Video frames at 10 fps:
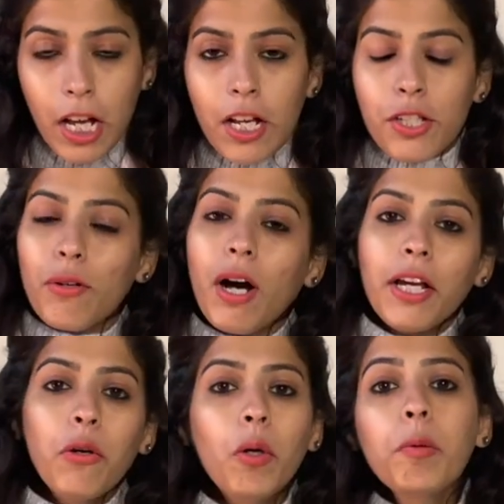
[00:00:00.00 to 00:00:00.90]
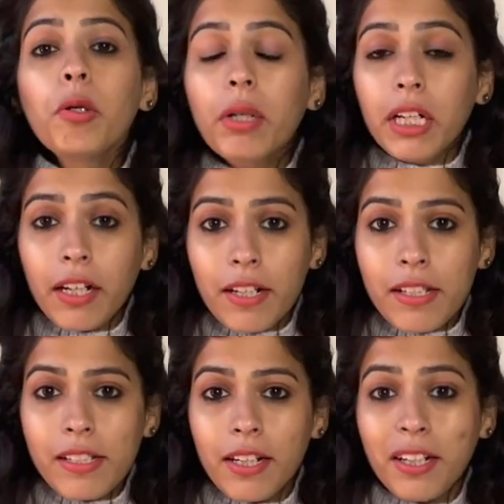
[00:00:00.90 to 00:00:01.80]
So I hope you can
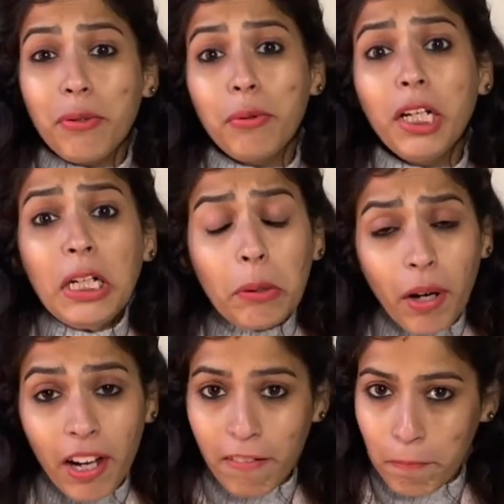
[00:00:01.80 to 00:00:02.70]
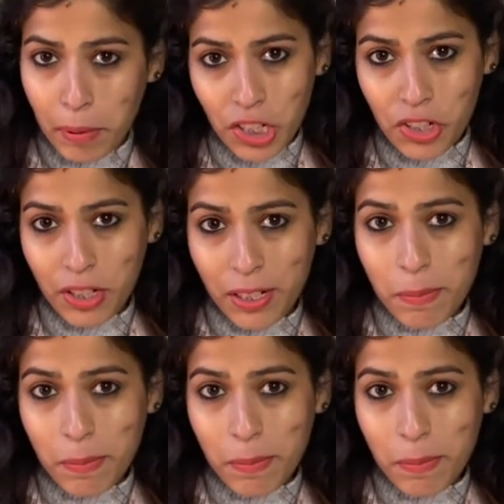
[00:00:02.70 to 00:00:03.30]
understand, you need to have patience,